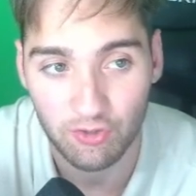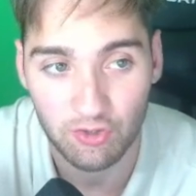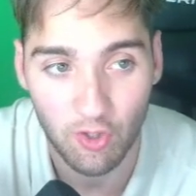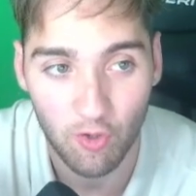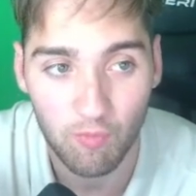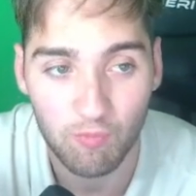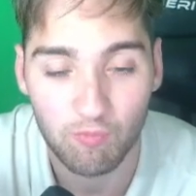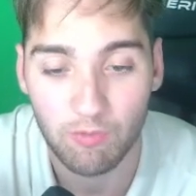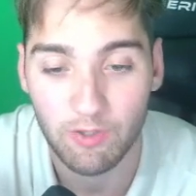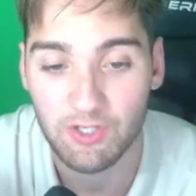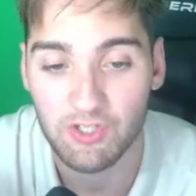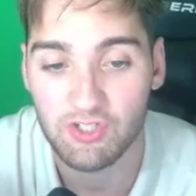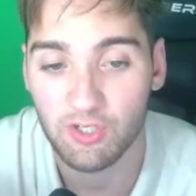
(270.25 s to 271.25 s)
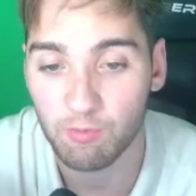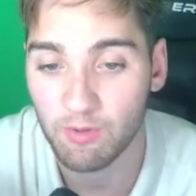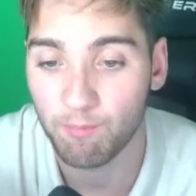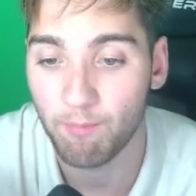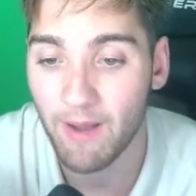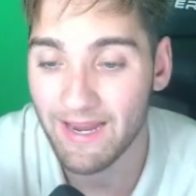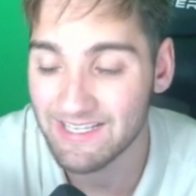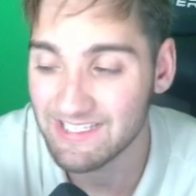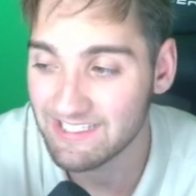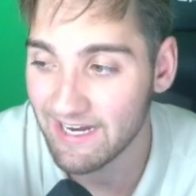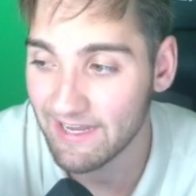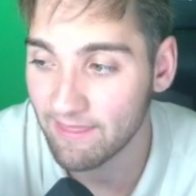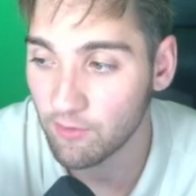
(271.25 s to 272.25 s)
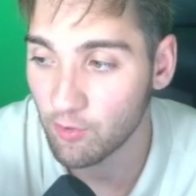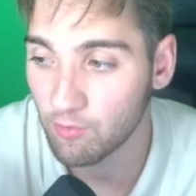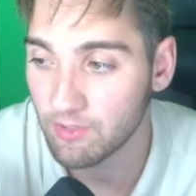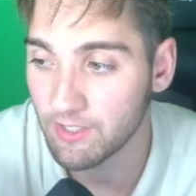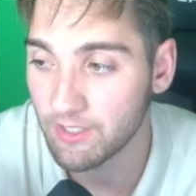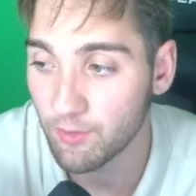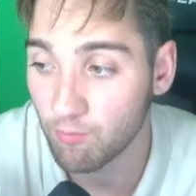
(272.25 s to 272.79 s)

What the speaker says: So we're going to start with buy side liquidity.